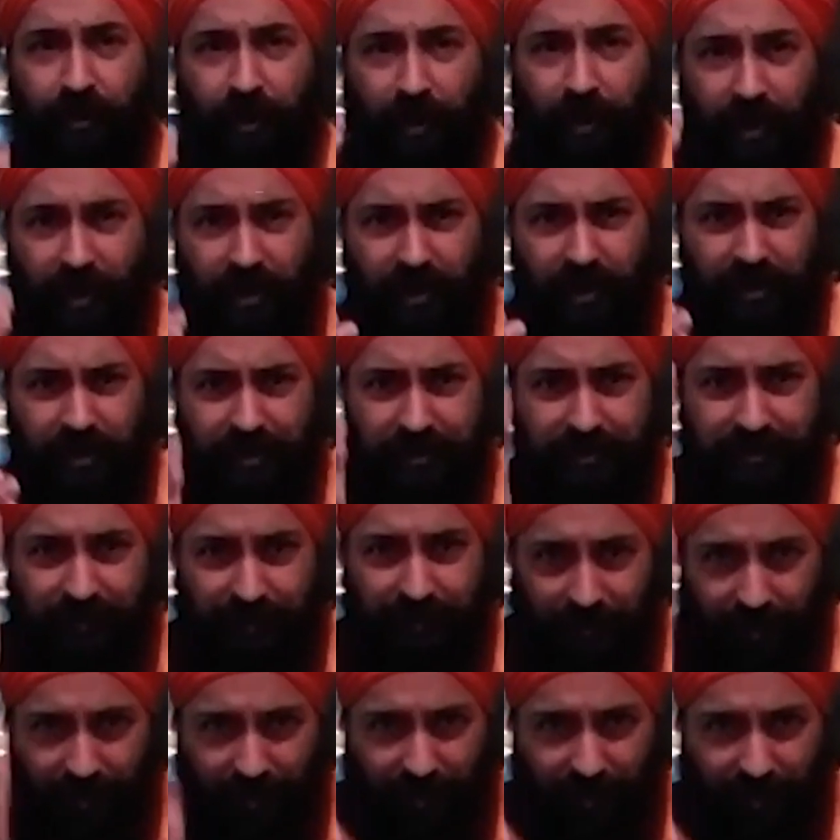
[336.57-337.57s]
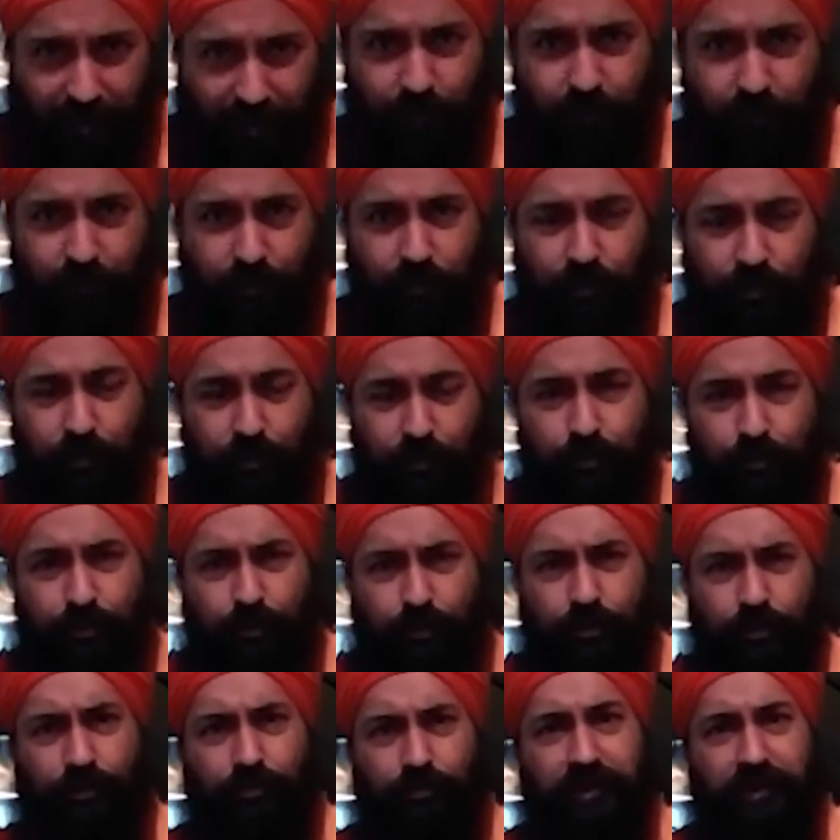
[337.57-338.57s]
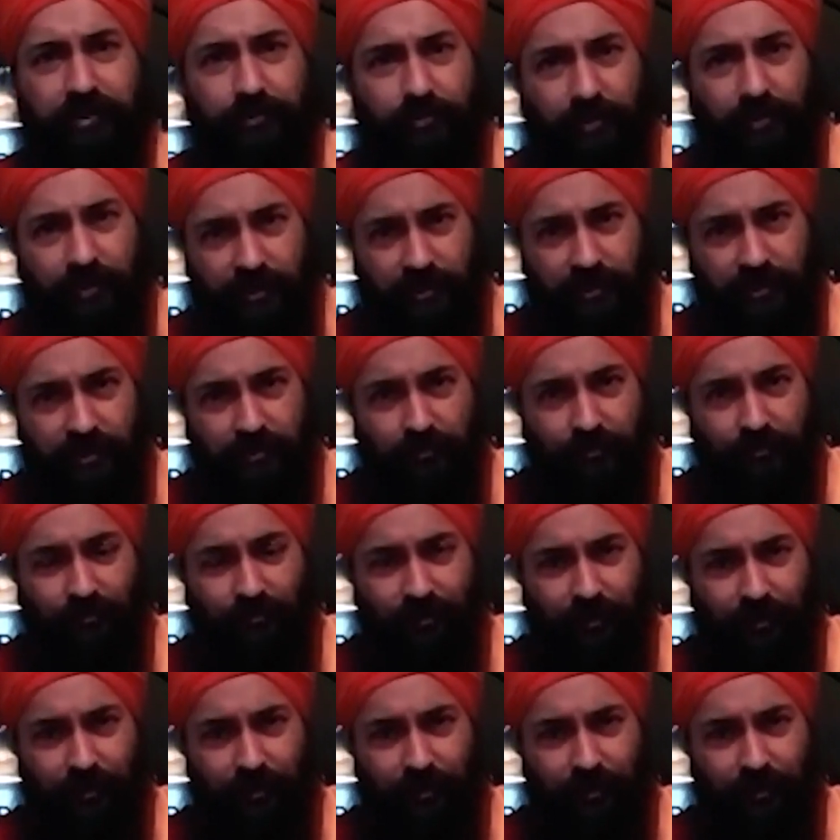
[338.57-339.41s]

He is now. Guru means wisdom.